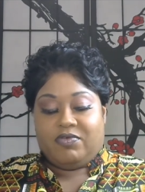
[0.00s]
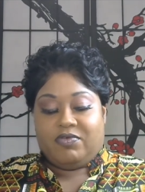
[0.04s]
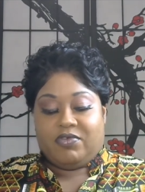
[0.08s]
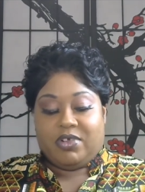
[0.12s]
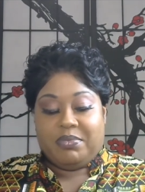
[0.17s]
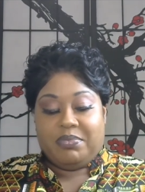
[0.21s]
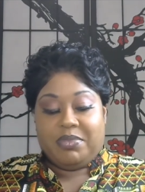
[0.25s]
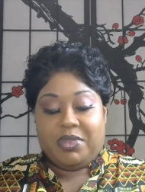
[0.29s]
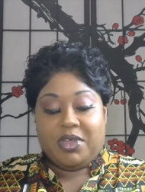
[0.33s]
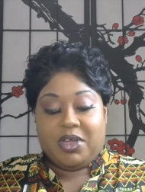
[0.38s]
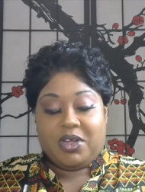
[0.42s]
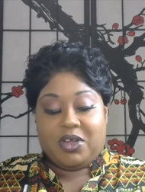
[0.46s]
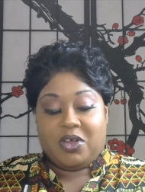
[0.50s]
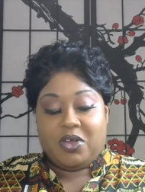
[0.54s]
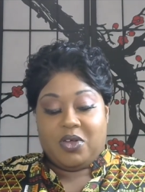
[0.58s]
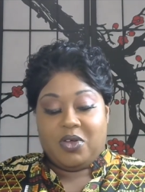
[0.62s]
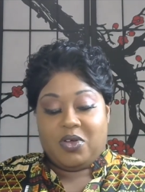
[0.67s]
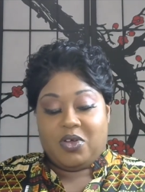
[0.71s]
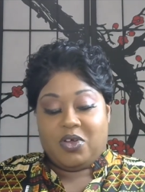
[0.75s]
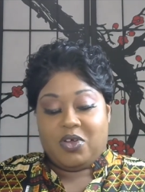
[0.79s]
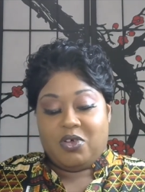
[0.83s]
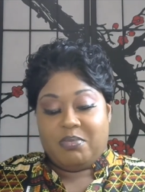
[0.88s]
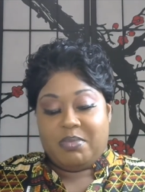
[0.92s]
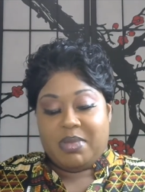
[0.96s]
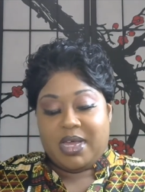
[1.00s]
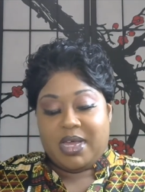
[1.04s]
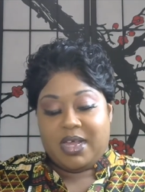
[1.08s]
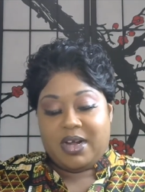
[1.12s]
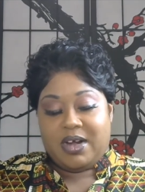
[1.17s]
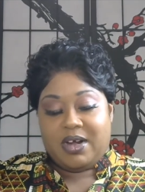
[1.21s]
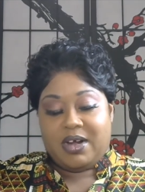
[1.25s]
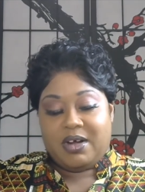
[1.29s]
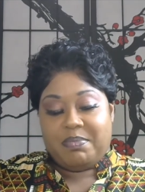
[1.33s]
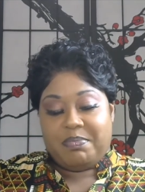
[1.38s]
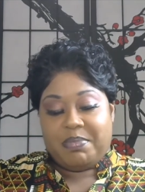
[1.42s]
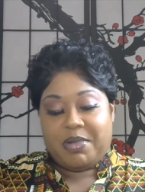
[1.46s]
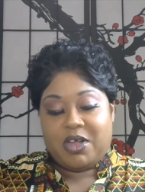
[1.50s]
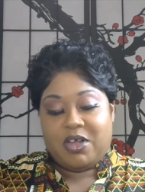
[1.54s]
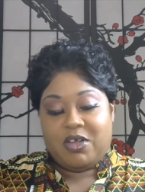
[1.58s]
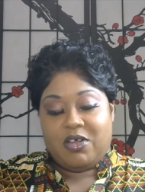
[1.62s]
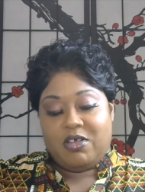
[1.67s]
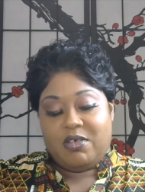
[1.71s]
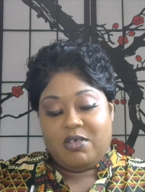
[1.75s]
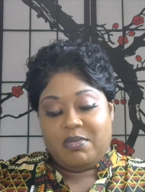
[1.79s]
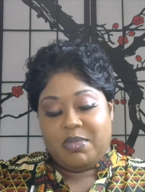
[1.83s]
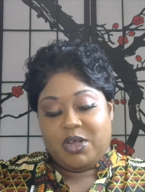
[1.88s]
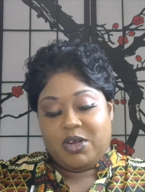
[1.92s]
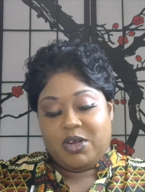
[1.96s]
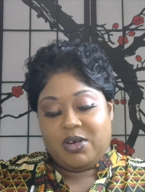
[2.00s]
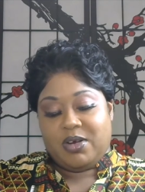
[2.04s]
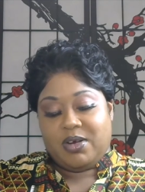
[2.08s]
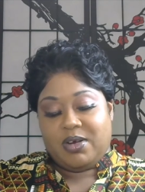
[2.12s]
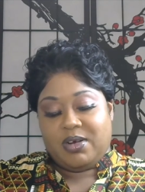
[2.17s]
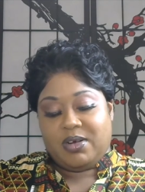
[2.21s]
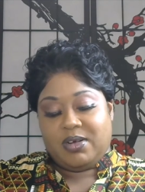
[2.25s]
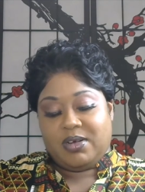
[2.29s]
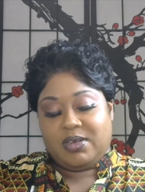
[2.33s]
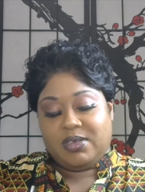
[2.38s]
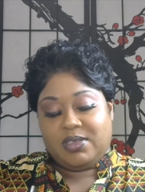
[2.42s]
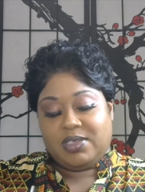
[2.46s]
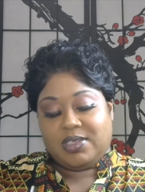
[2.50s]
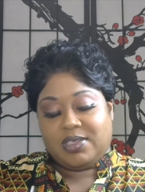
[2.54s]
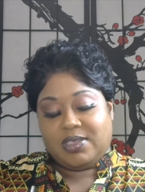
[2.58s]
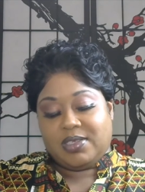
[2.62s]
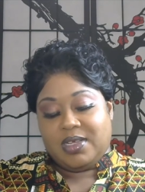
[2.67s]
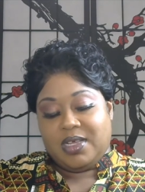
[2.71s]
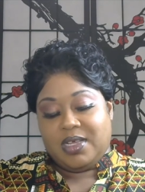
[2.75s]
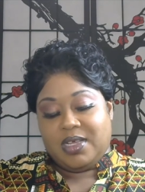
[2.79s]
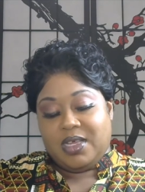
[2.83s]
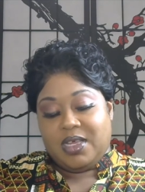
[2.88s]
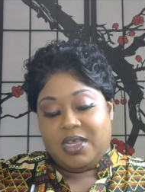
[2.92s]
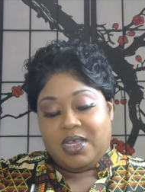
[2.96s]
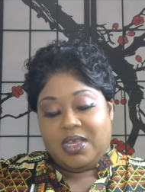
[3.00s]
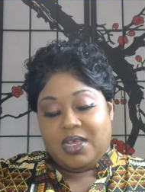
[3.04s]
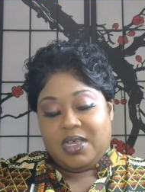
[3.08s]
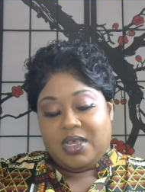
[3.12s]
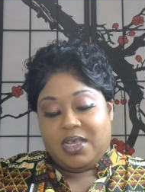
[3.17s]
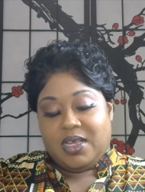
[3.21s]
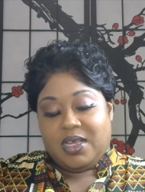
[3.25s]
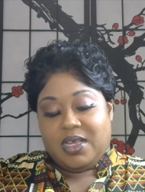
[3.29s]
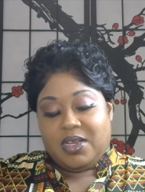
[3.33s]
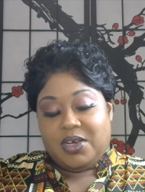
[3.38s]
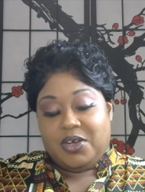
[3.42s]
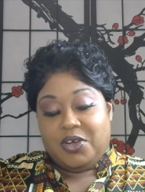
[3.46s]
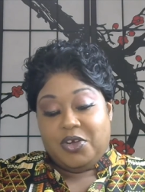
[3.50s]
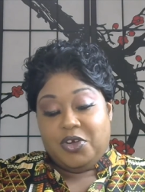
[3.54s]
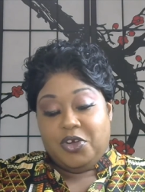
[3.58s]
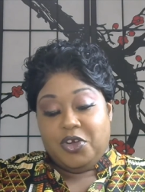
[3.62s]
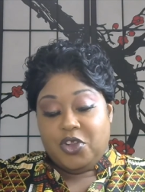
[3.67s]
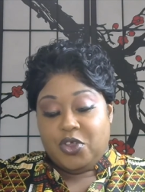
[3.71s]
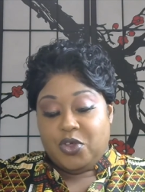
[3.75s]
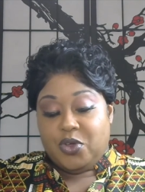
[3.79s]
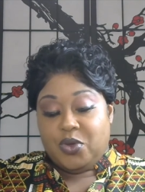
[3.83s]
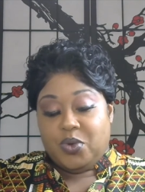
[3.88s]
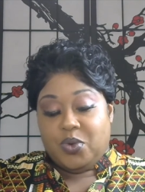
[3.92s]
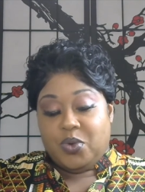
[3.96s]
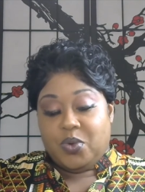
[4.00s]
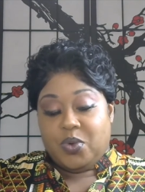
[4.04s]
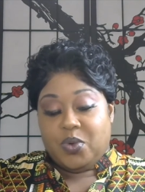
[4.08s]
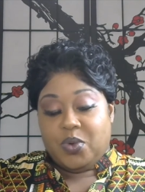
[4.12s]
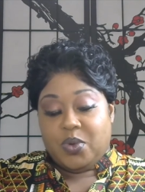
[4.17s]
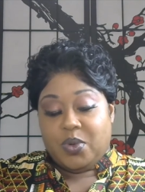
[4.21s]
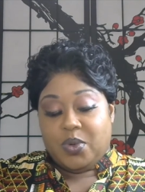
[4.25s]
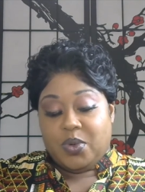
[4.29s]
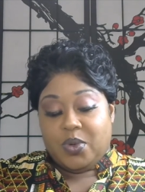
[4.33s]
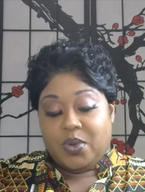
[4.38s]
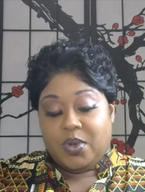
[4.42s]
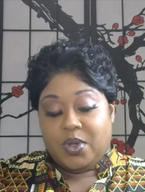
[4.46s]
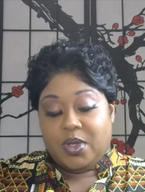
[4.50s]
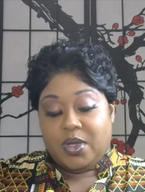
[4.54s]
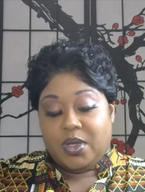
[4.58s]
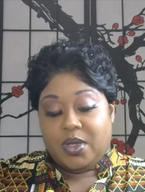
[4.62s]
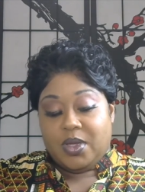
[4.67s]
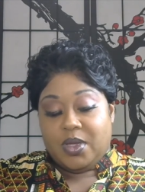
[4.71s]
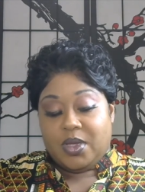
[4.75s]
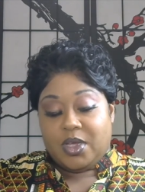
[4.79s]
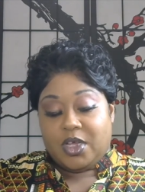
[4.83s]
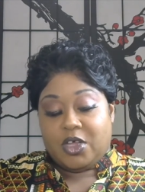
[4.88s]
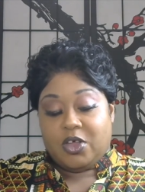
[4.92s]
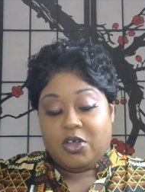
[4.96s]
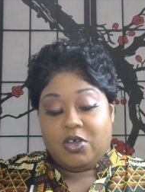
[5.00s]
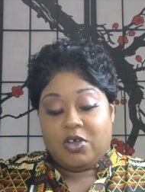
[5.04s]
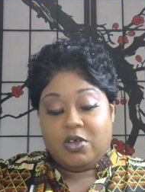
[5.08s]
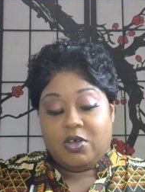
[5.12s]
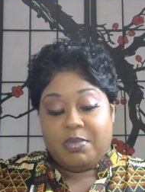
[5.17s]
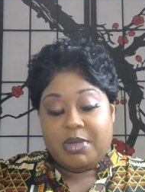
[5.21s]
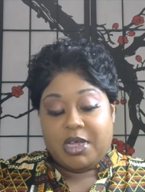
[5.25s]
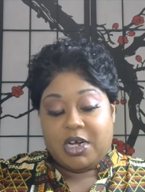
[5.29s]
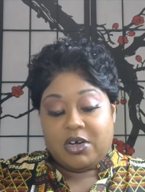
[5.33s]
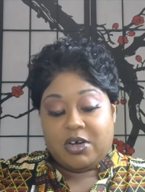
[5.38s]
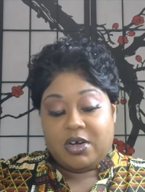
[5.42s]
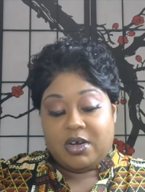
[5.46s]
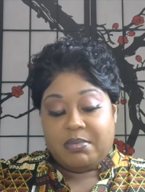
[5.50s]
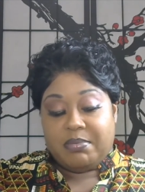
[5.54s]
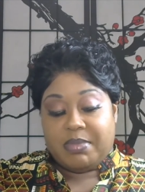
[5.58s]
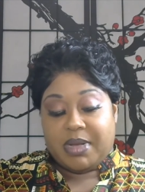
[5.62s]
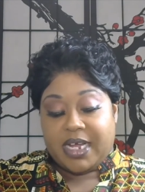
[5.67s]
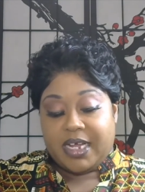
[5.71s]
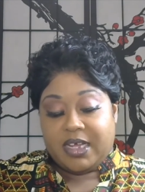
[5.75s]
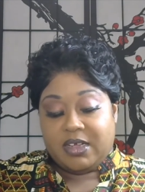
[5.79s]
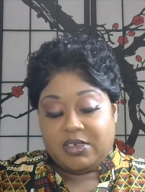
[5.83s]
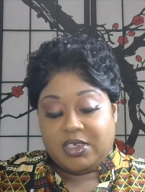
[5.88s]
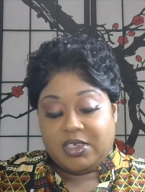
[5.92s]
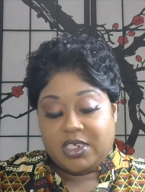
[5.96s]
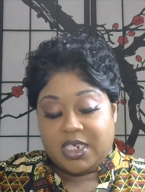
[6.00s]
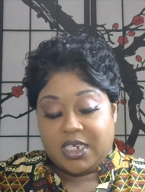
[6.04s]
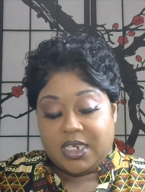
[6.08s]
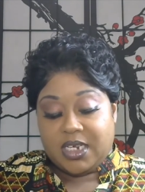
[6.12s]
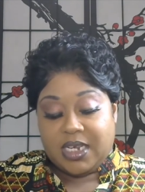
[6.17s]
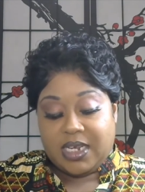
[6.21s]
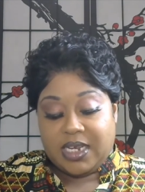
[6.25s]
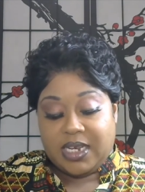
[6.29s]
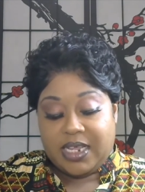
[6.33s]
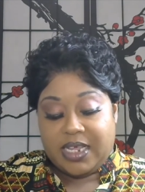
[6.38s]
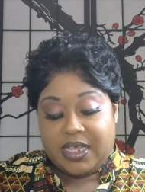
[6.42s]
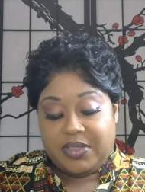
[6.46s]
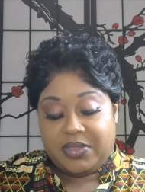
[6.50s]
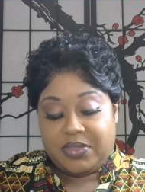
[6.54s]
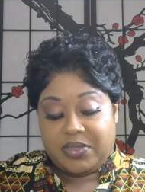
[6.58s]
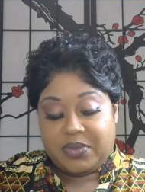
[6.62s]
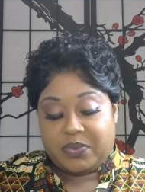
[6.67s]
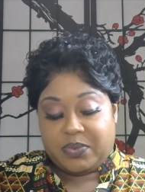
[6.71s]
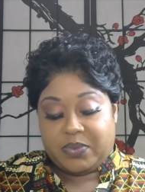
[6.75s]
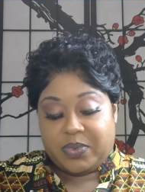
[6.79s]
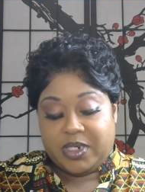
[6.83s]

from the cocoa butter, Palmer's new cocoa butter and biotin length